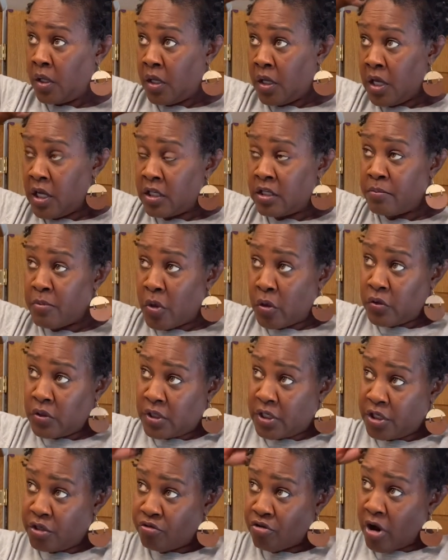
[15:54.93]
It's
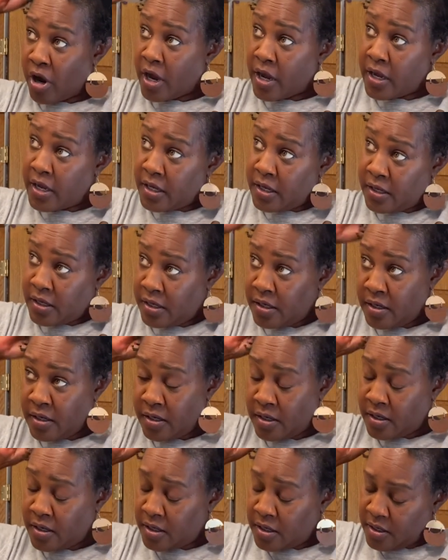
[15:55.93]
mostly dry.
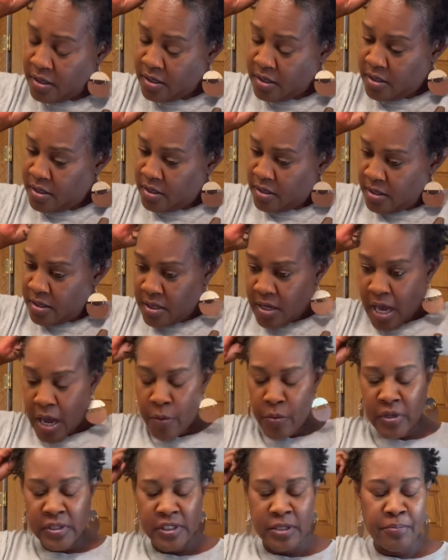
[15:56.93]
I
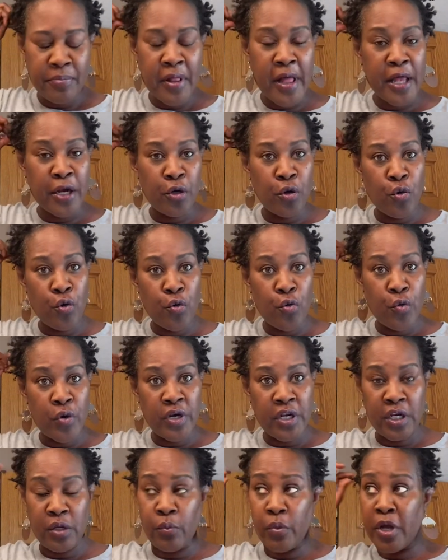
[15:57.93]
wasn't planning on going
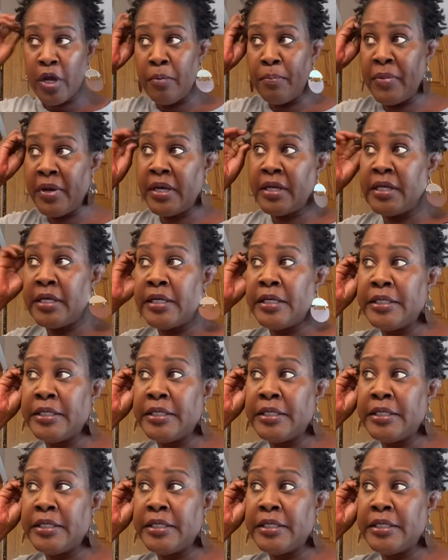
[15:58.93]
anywhere, but